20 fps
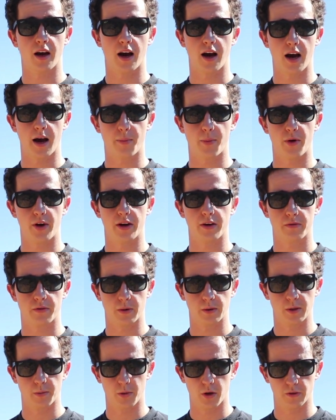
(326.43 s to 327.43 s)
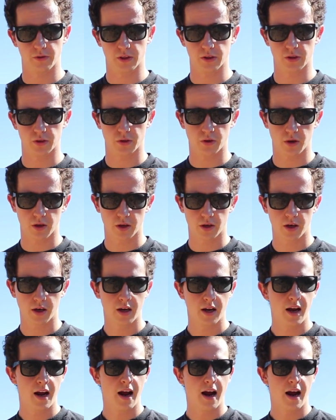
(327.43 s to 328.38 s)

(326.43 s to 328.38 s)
operate it from the Movi controller.